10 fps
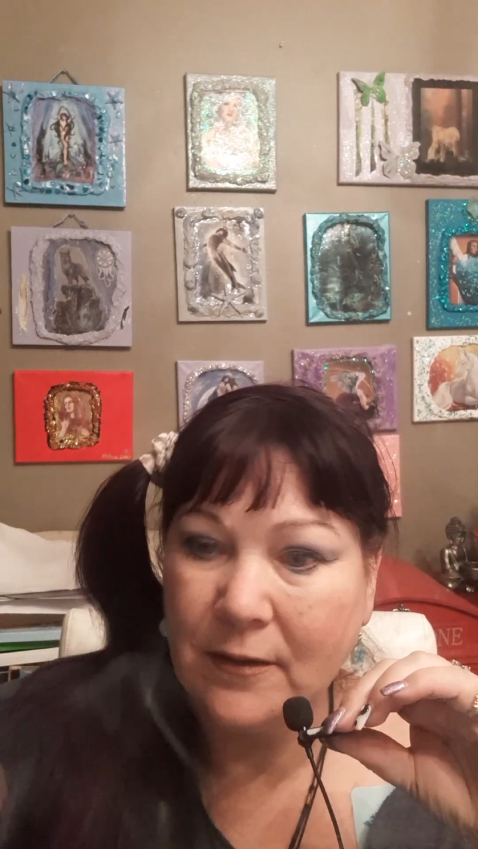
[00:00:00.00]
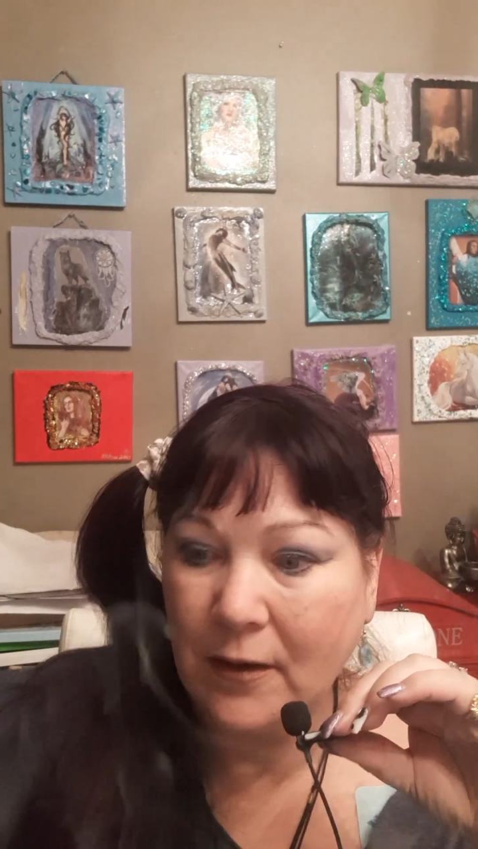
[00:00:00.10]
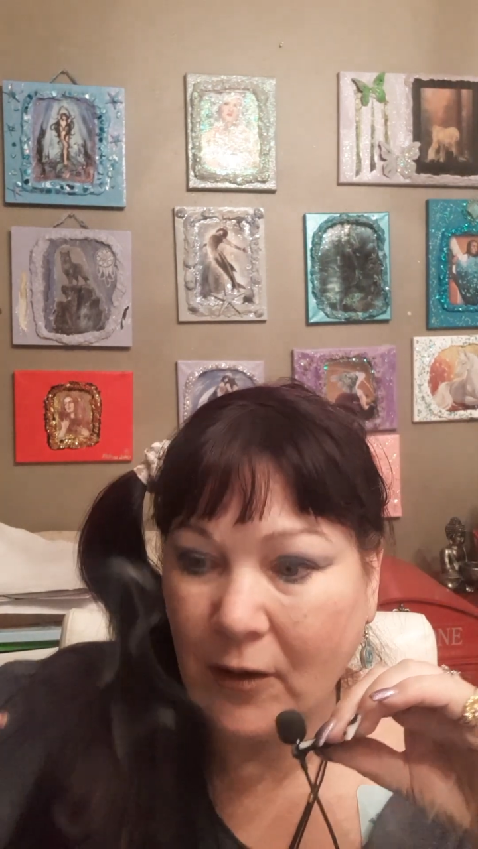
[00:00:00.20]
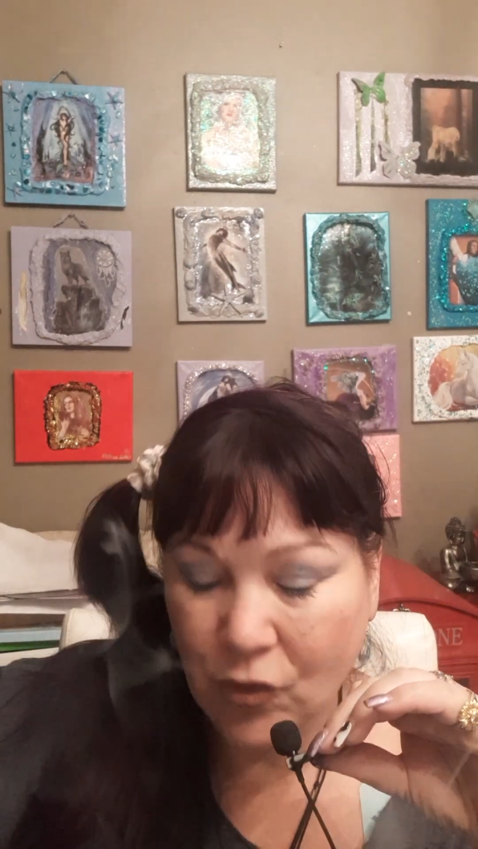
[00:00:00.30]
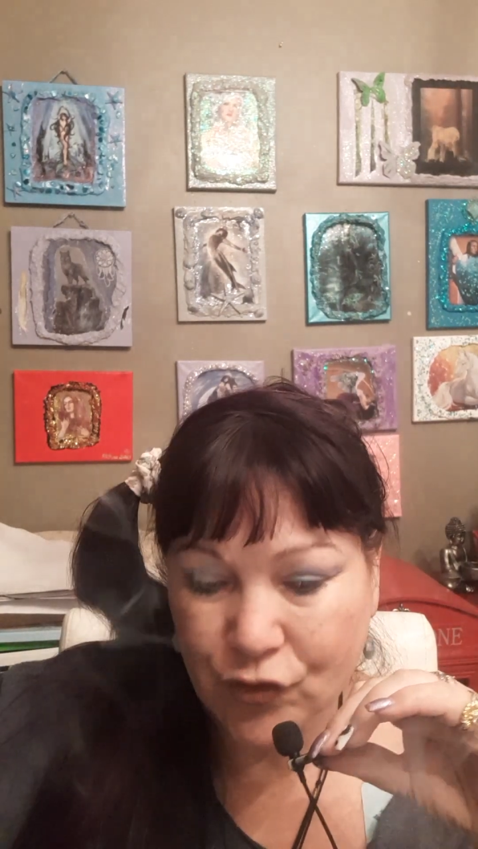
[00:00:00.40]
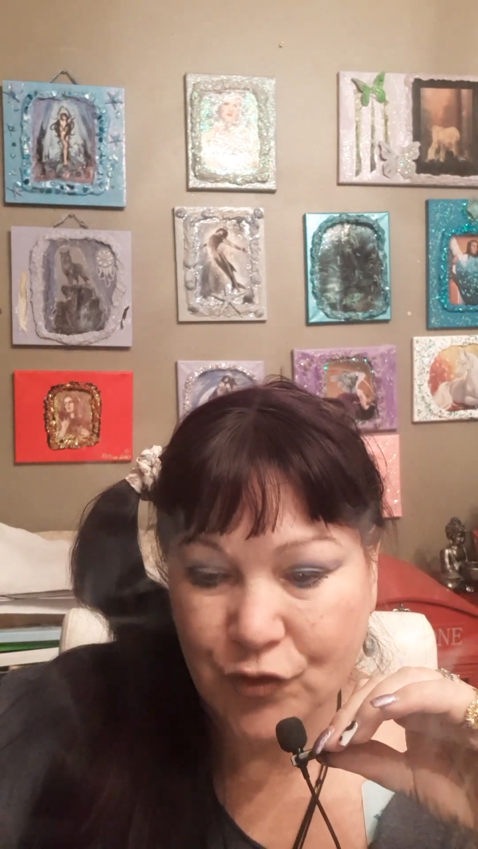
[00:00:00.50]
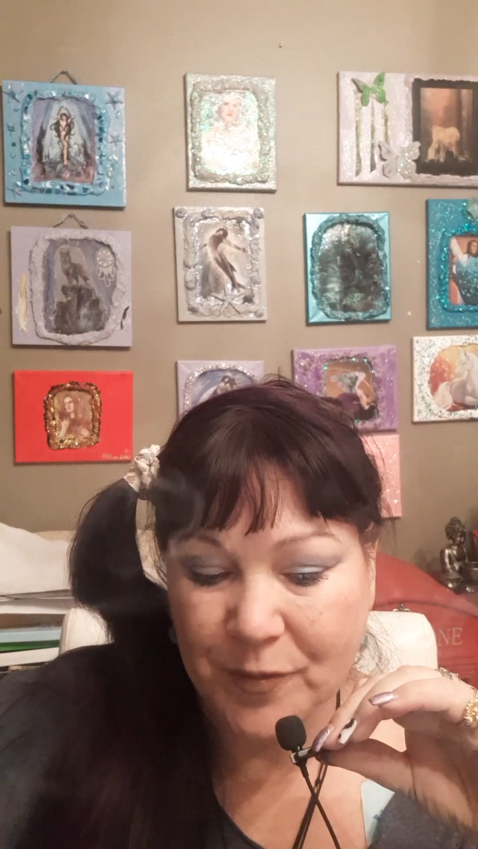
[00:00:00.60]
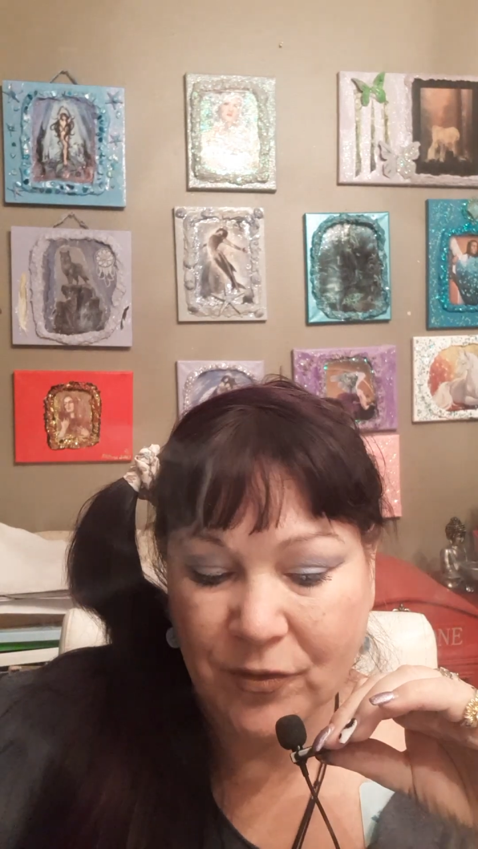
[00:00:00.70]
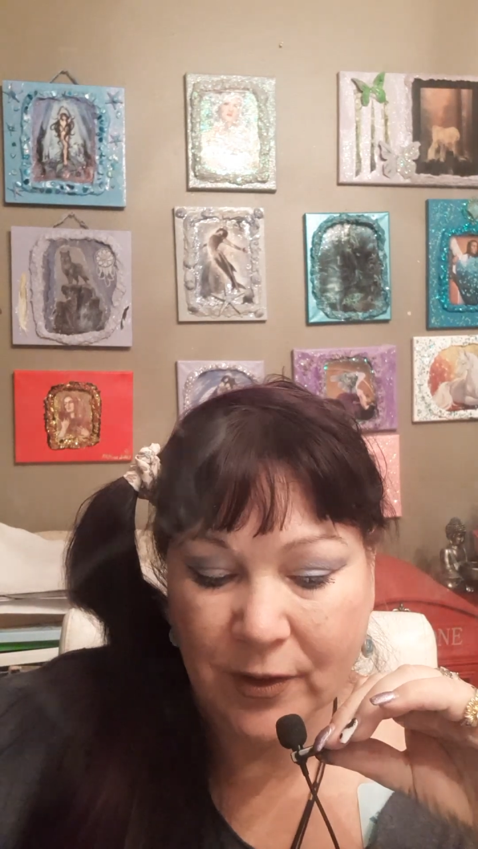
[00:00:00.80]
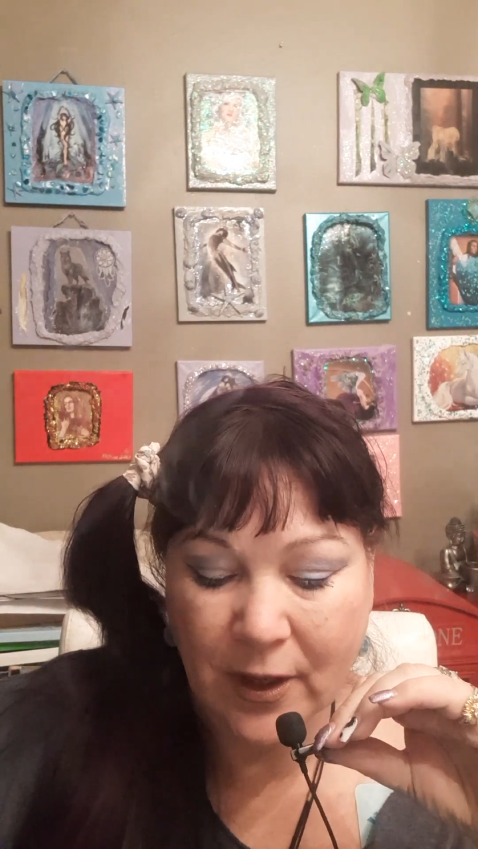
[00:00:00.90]
her
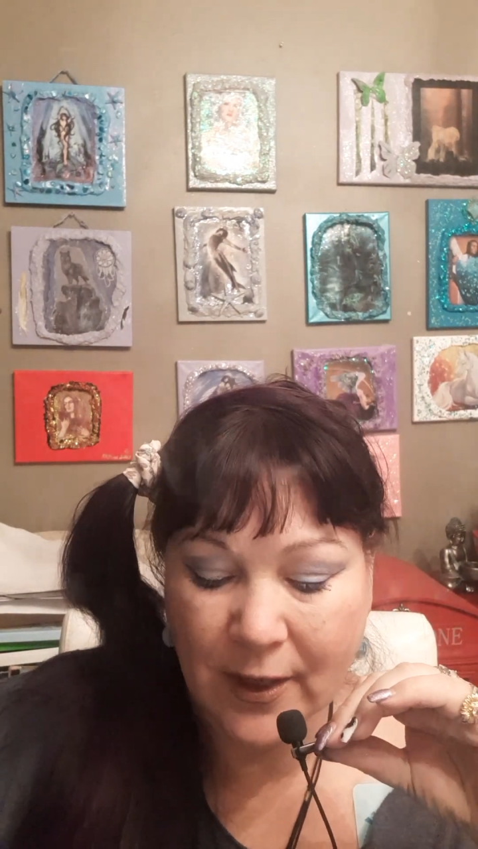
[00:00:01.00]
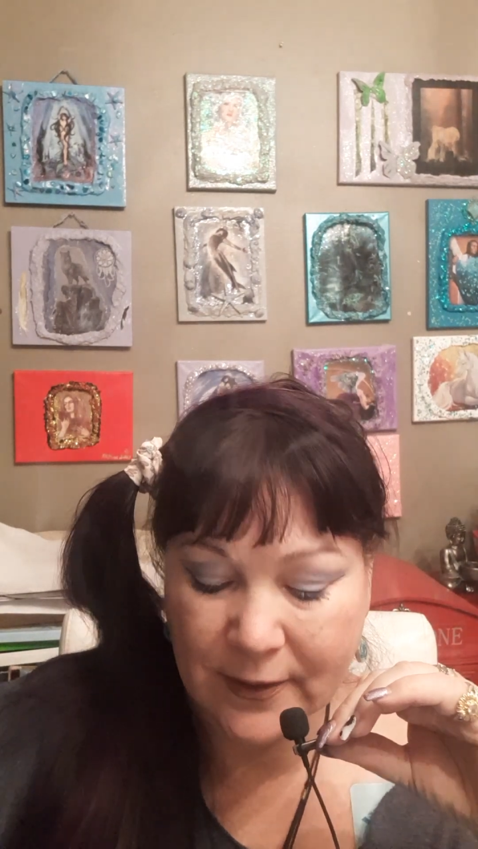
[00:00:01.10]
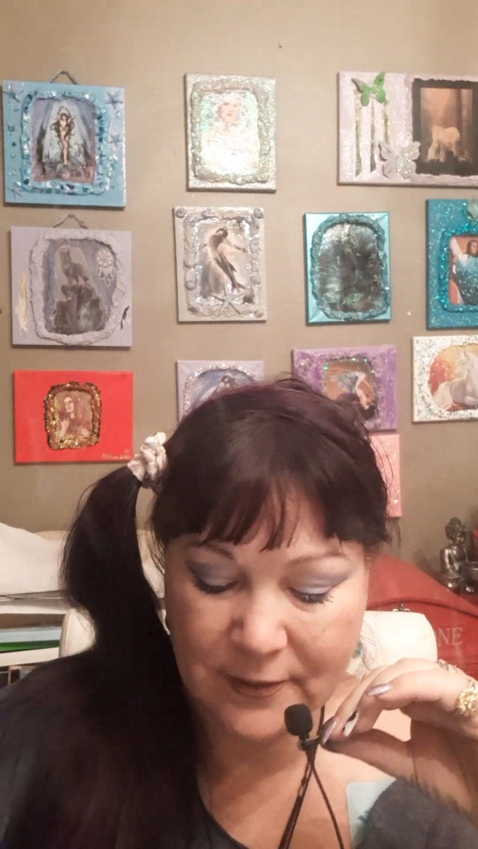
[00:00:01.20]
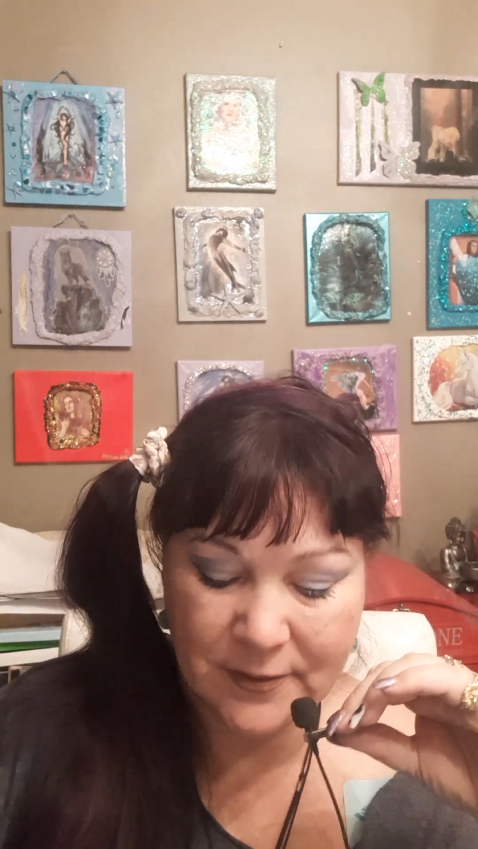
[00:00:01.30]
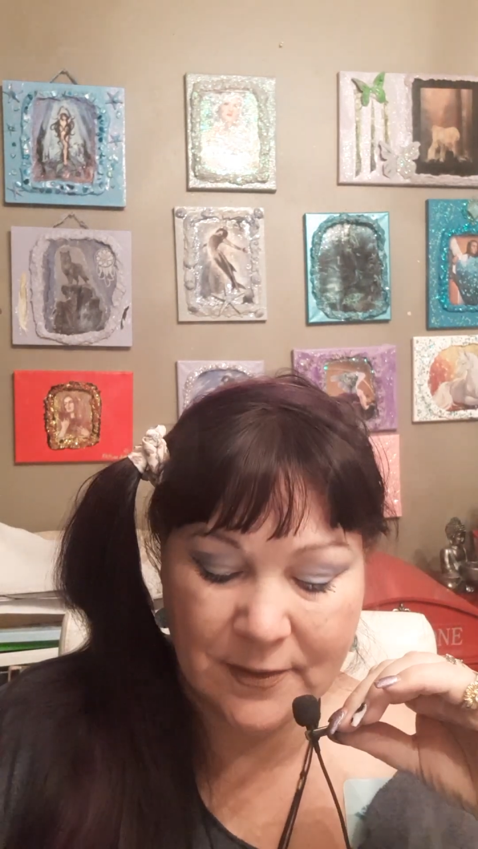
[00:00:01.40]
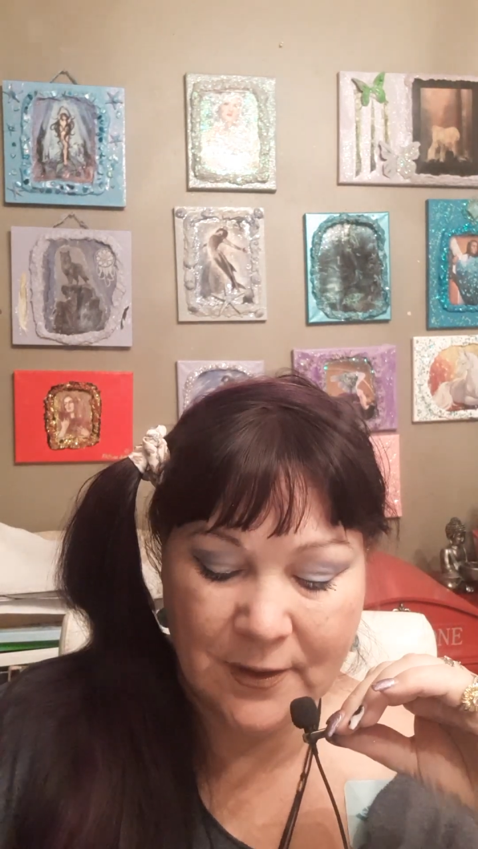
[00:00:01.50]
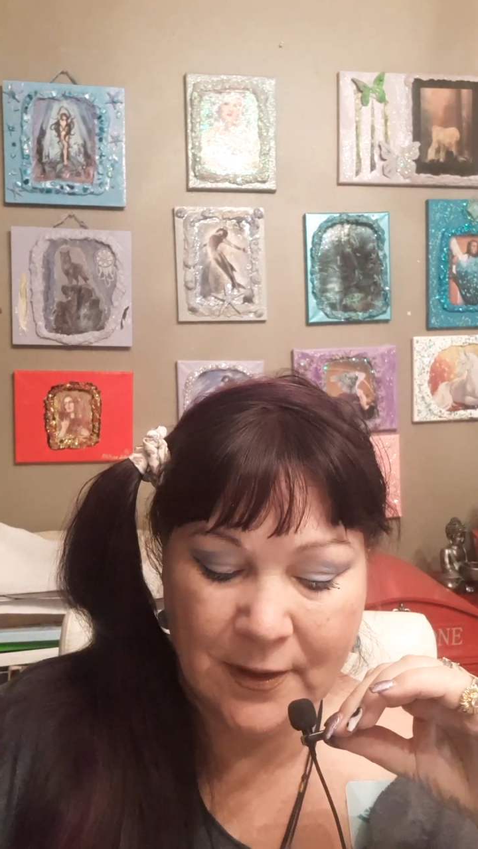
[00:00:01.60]
spirit guides